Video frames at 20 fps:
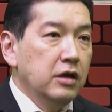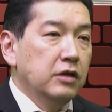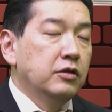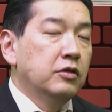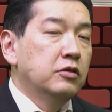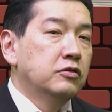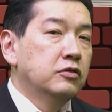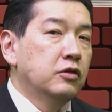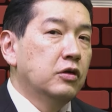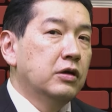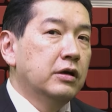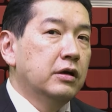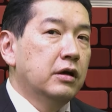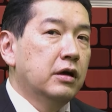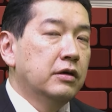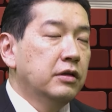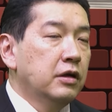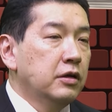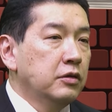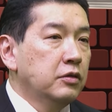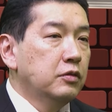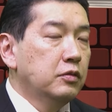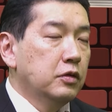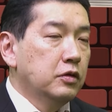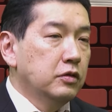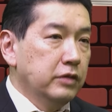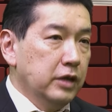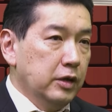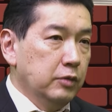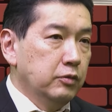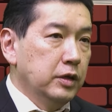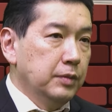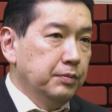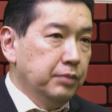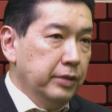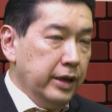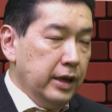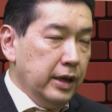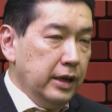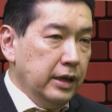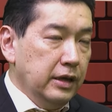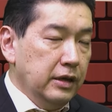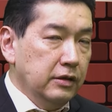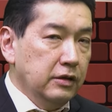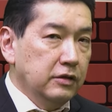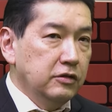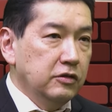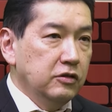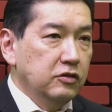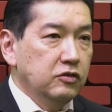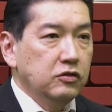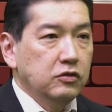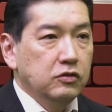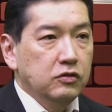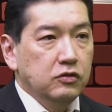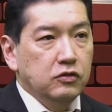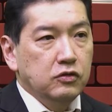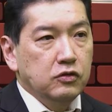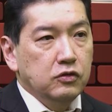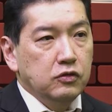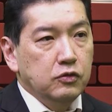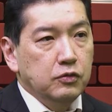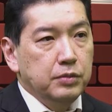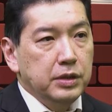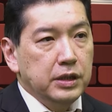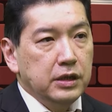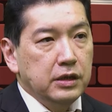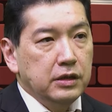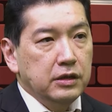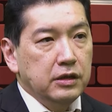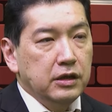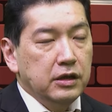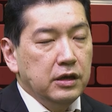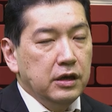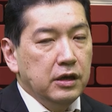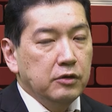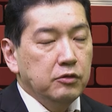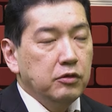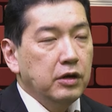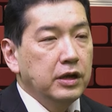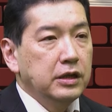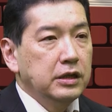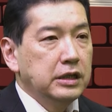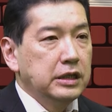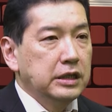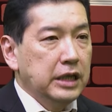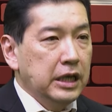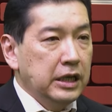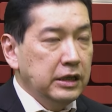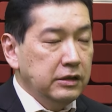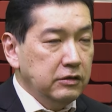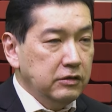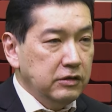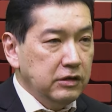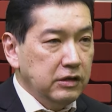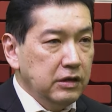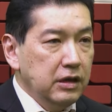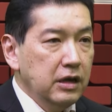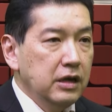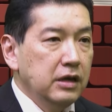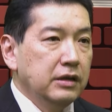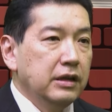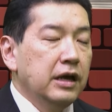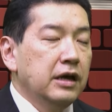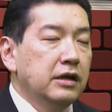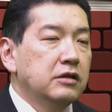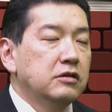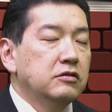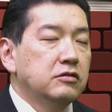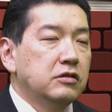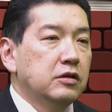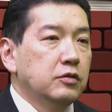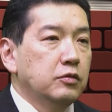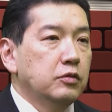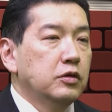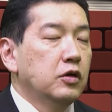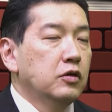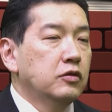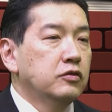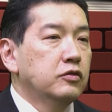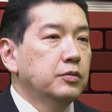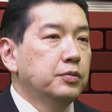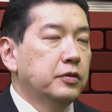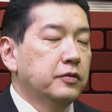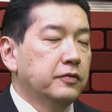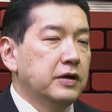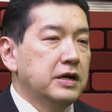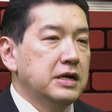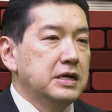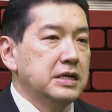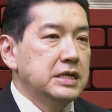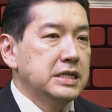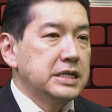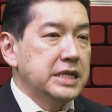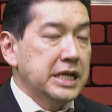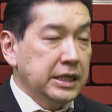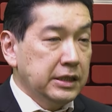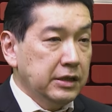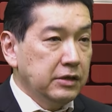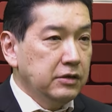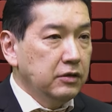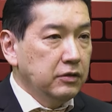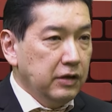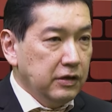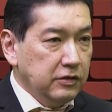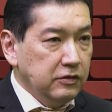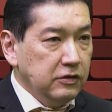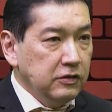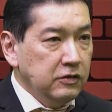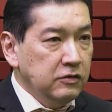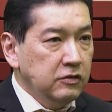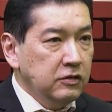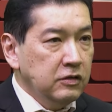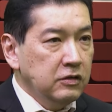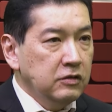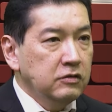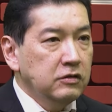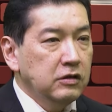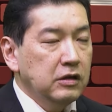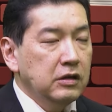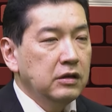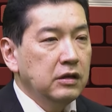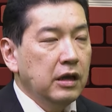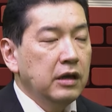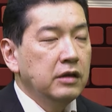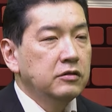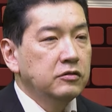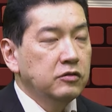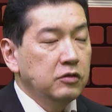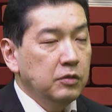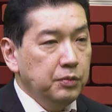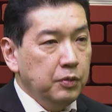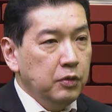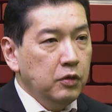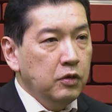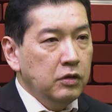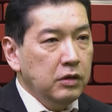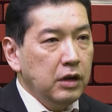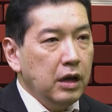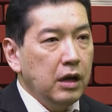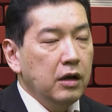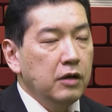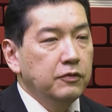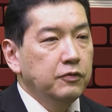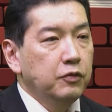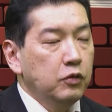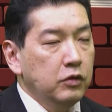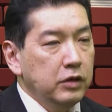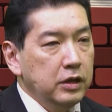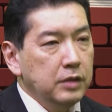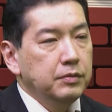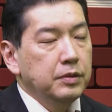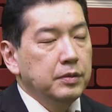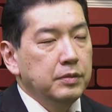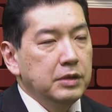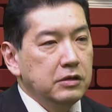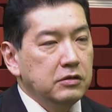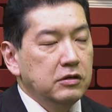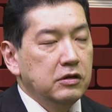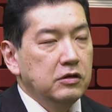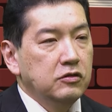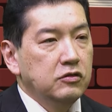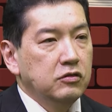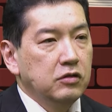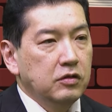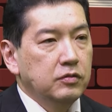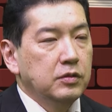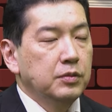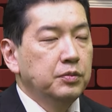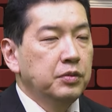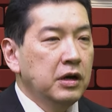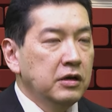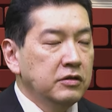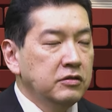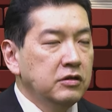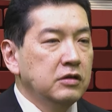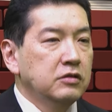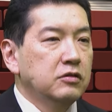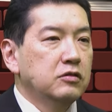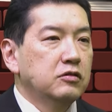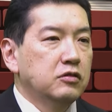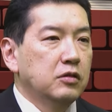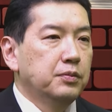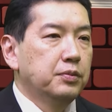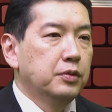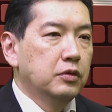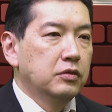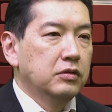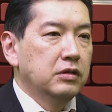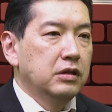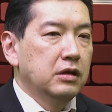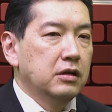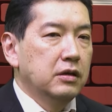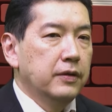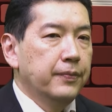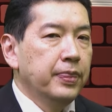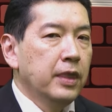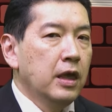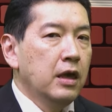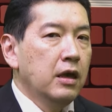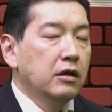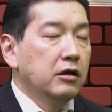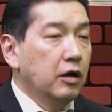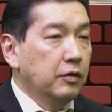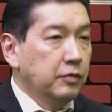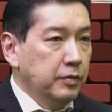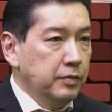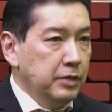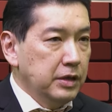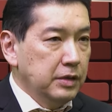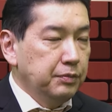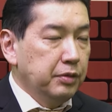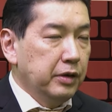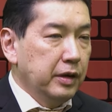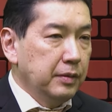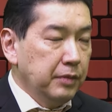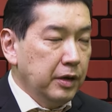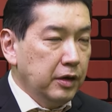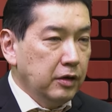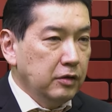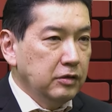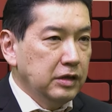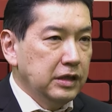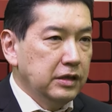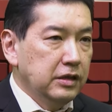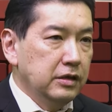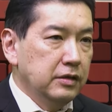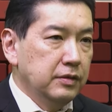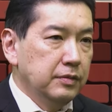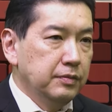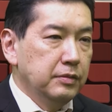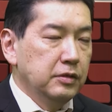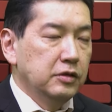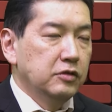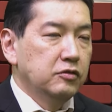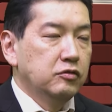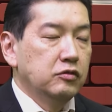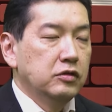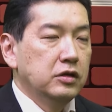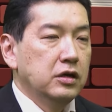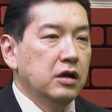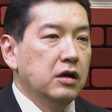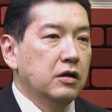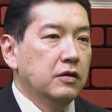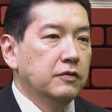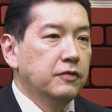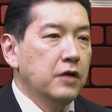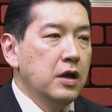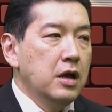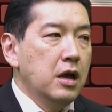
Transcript: There's another role that we play in addition to being the accredited entity. That mm-hmm. is that we also provide technical assistance and support for the implementation of the project to support the government, primarily the Ministry of